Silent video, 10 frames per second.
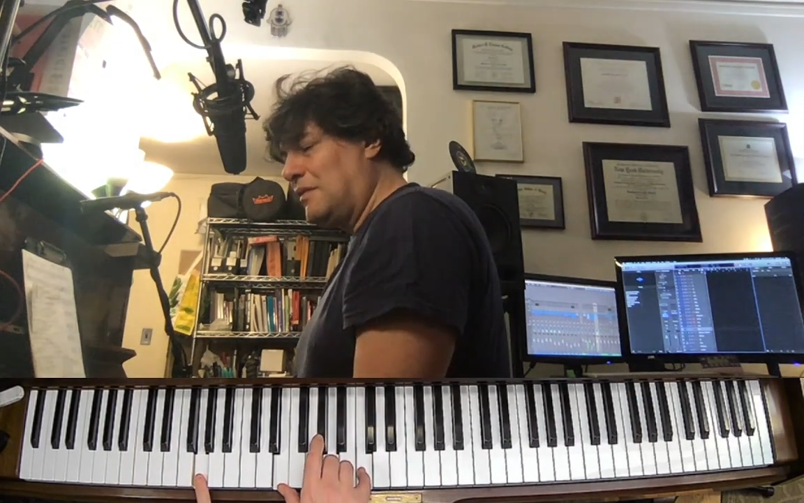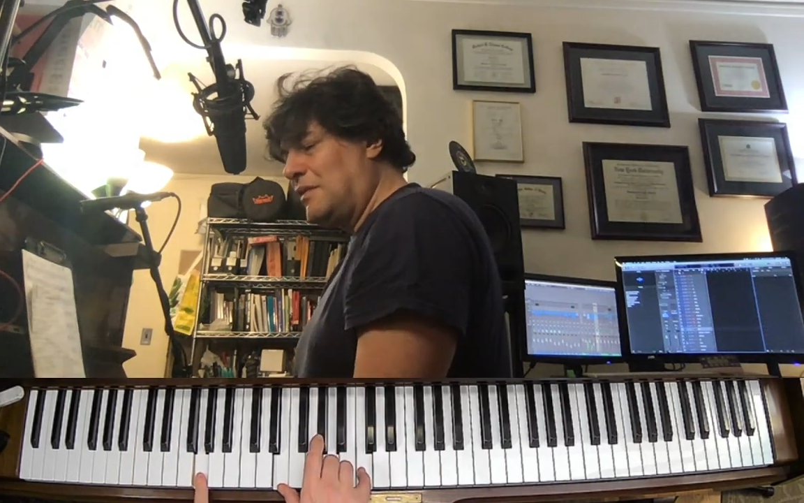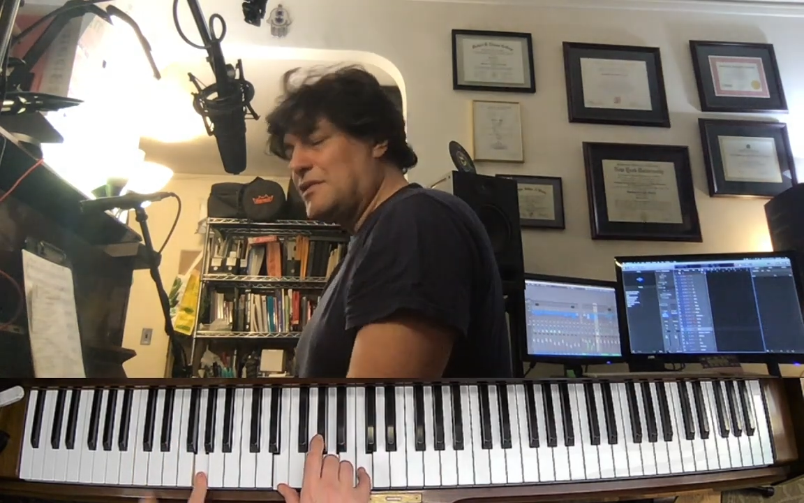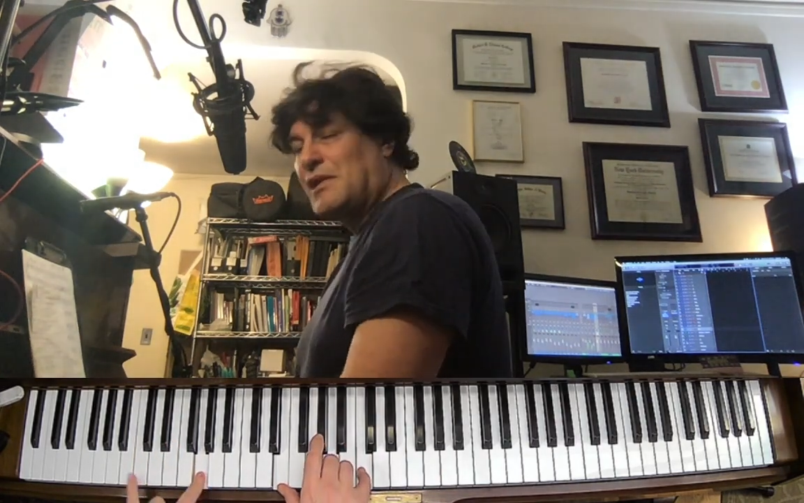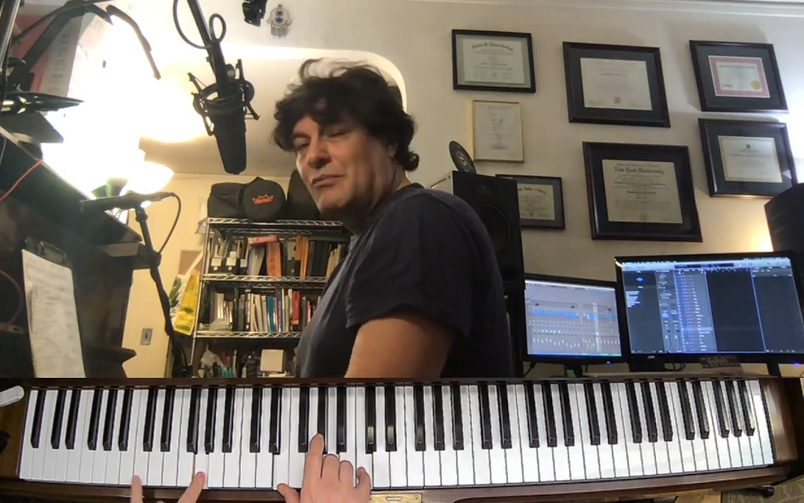
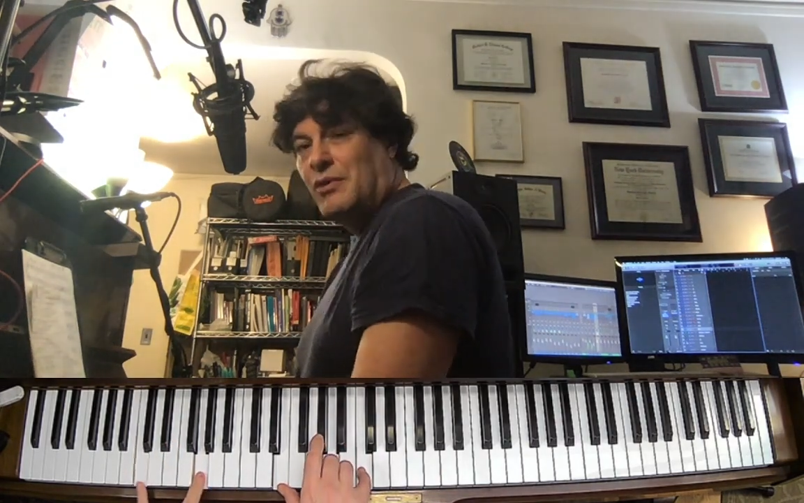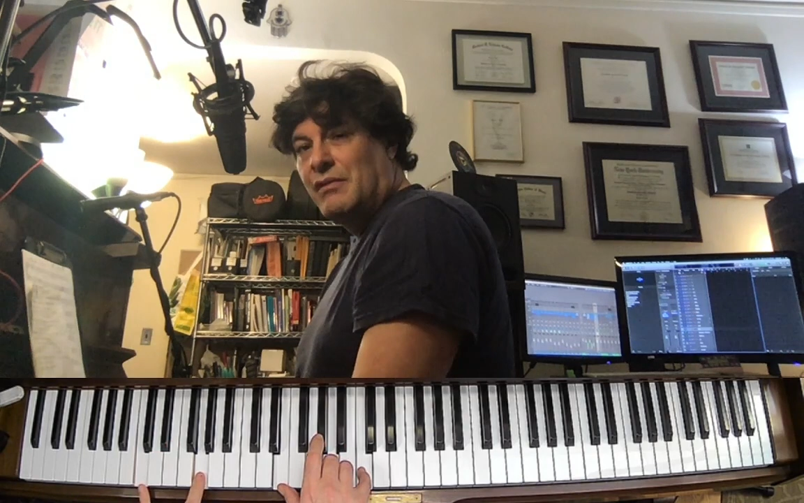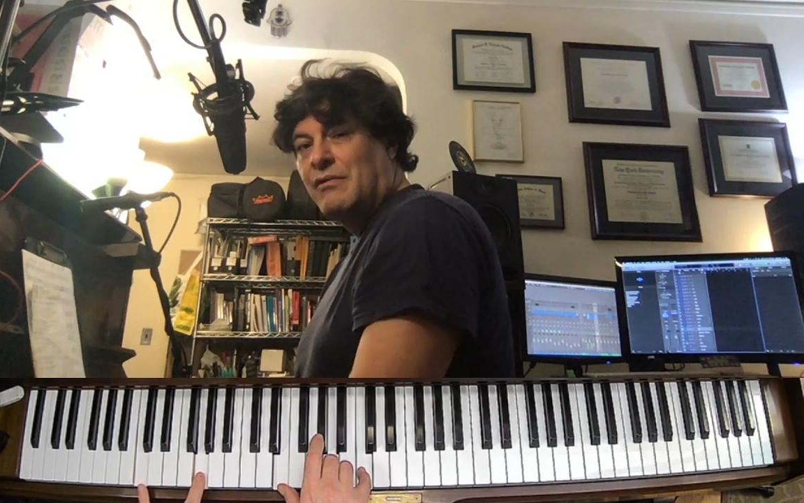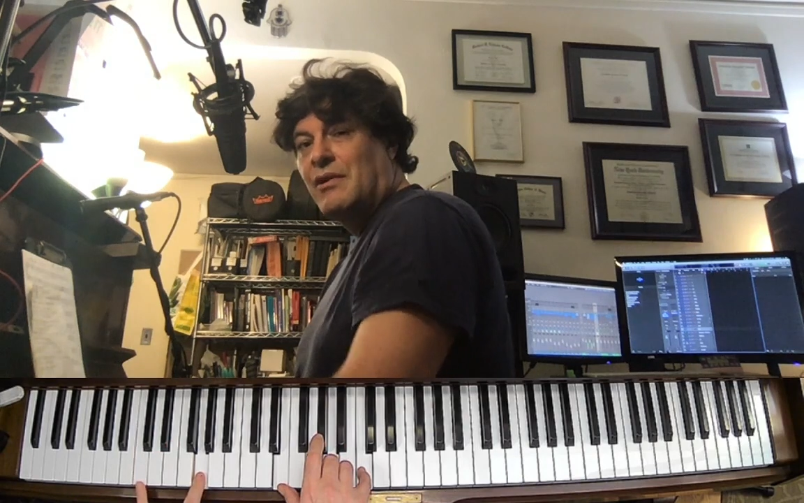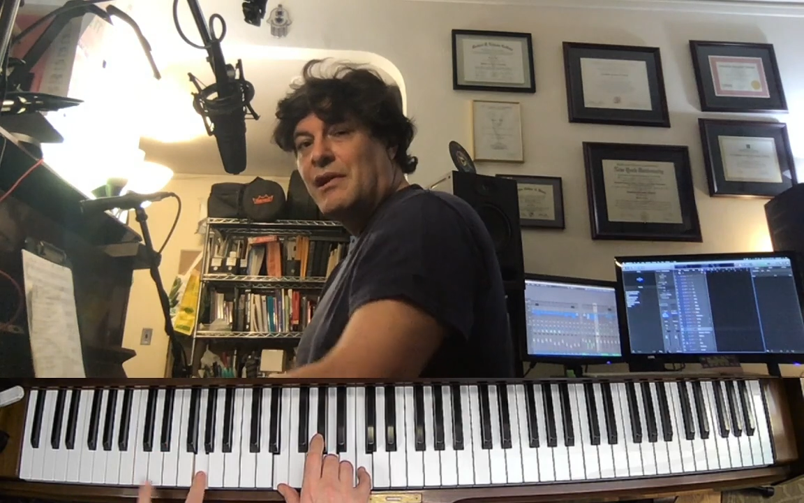This time we're
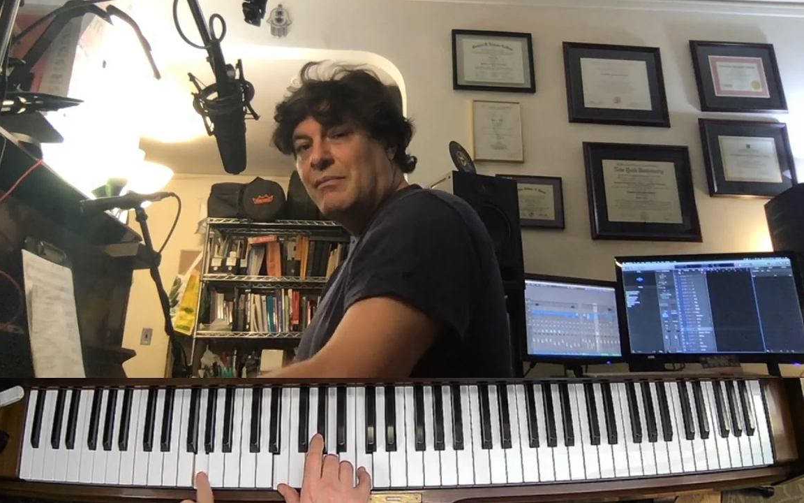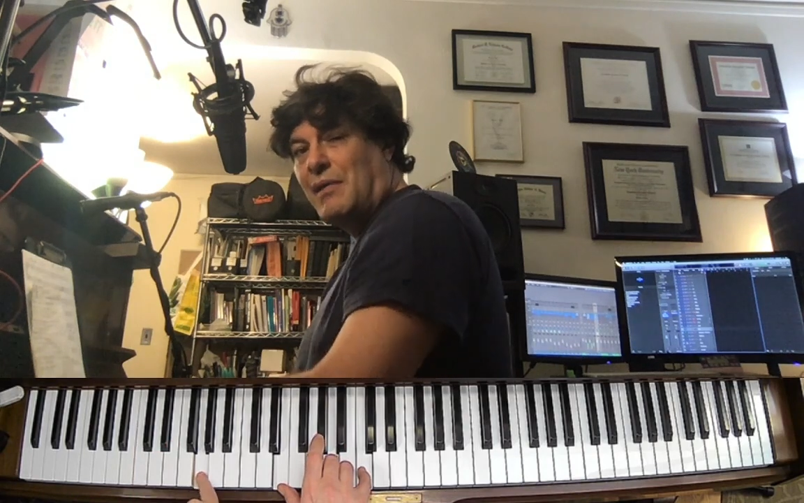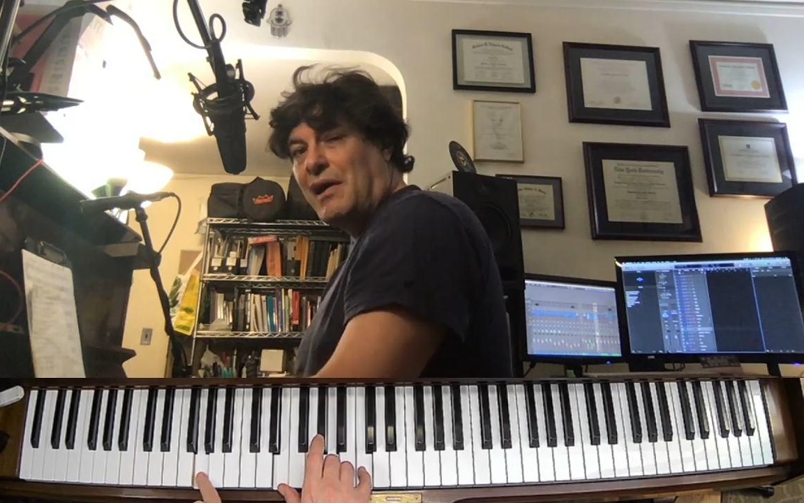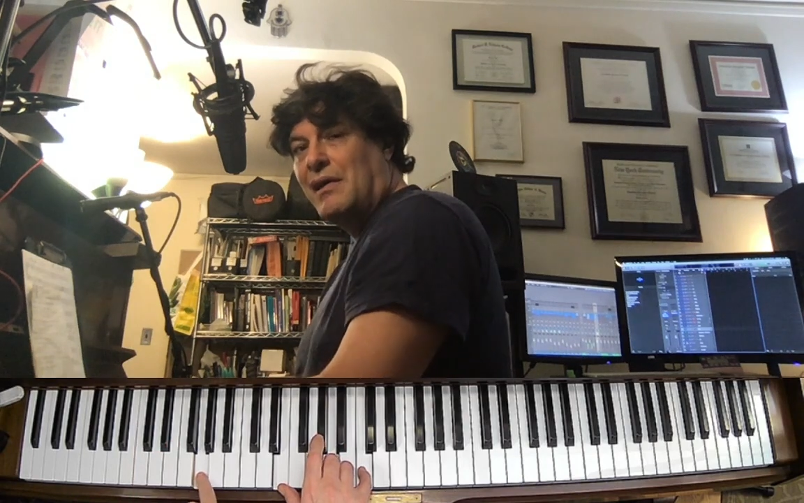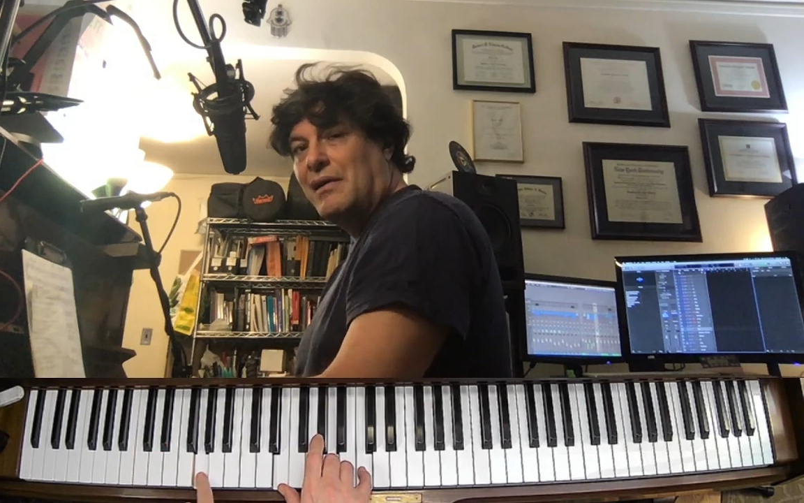inverting
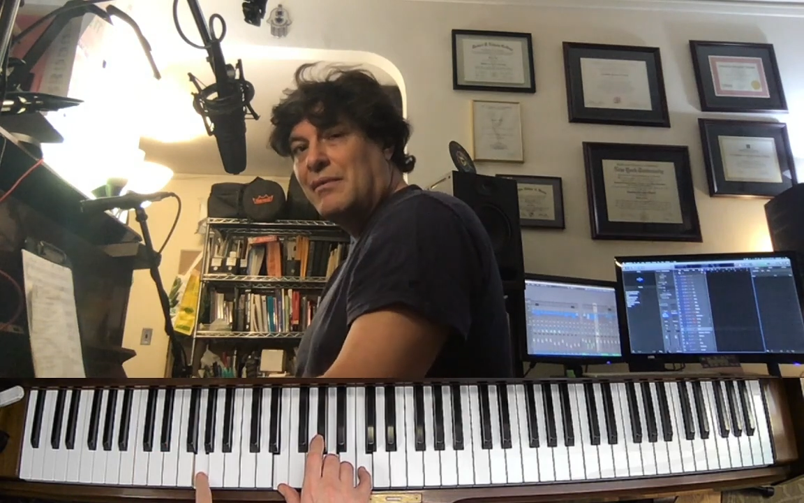by